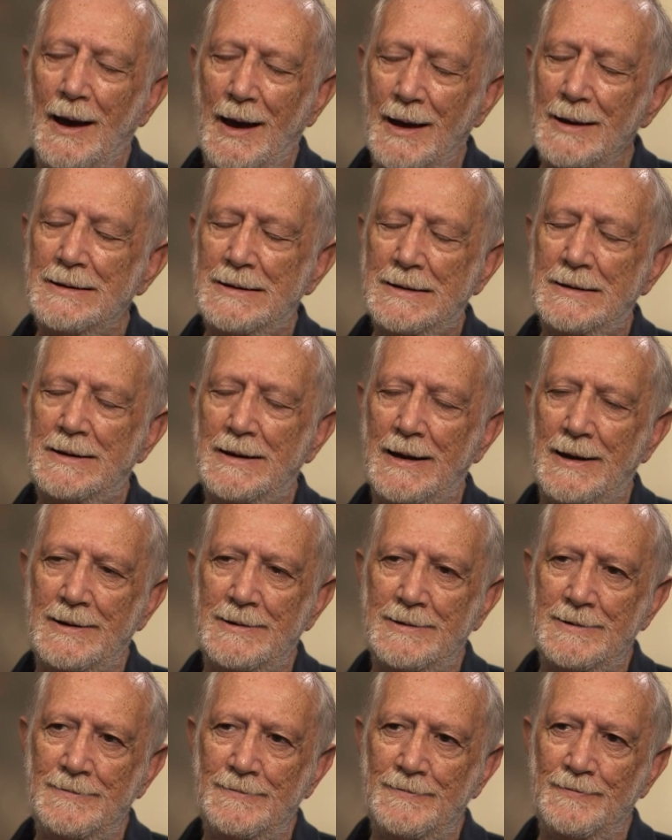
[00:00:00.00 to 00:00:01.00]
I did
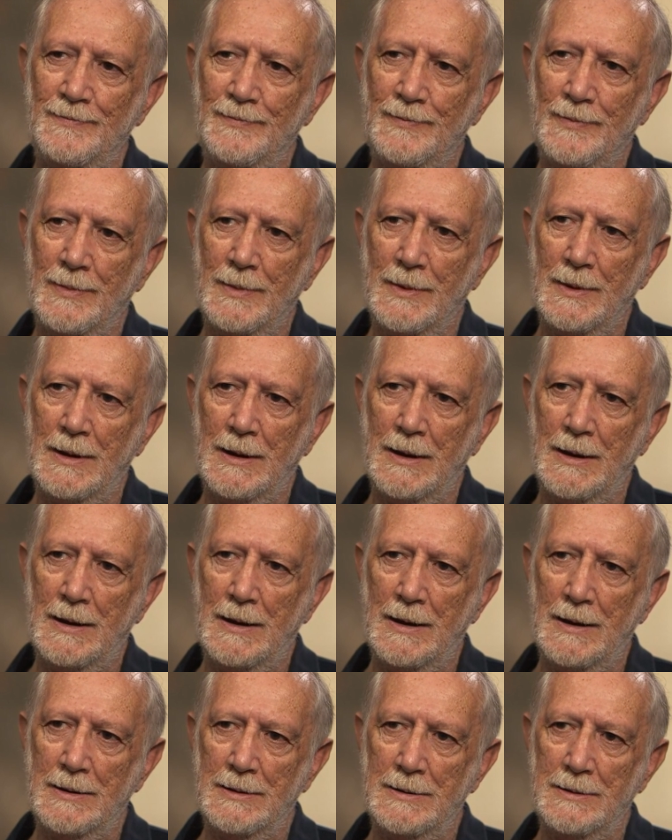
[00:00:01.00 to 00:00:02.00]
that.
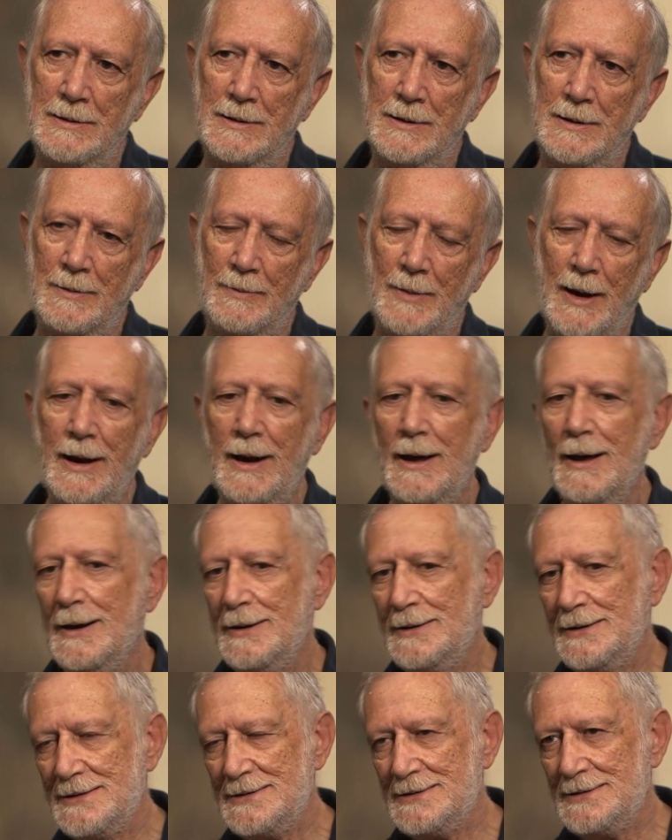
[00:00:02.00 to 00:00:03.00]
And many
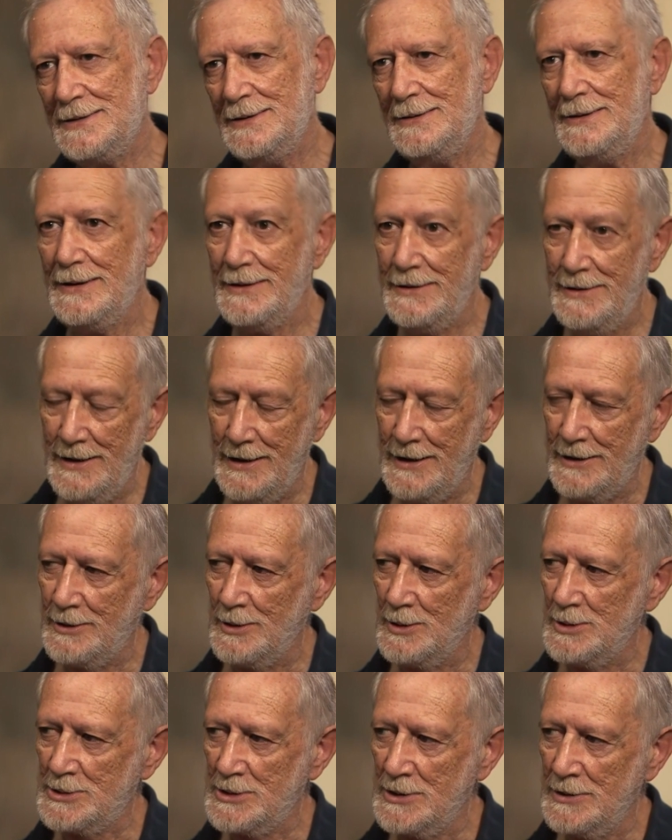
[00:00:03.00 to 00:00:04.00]
artists did that
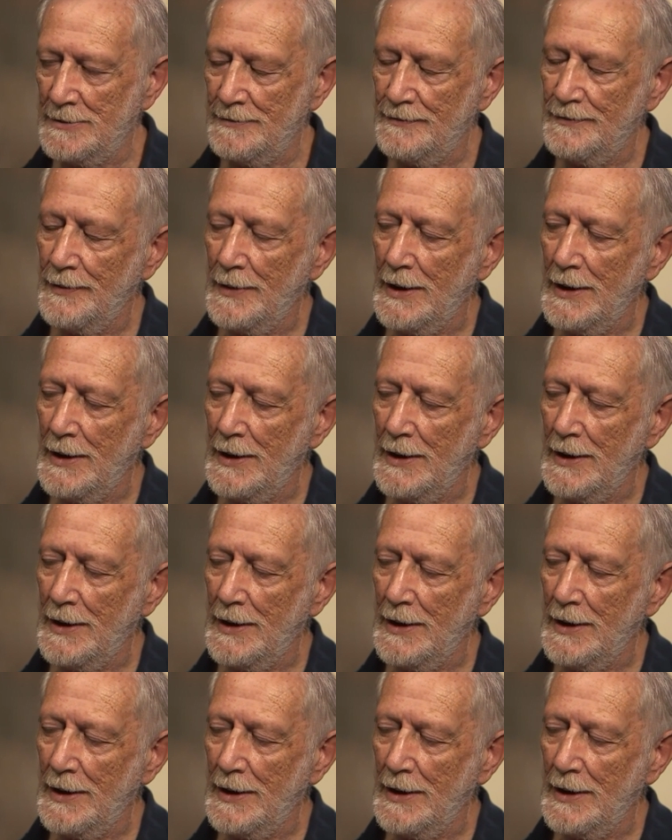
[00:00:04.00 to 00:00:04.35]
also.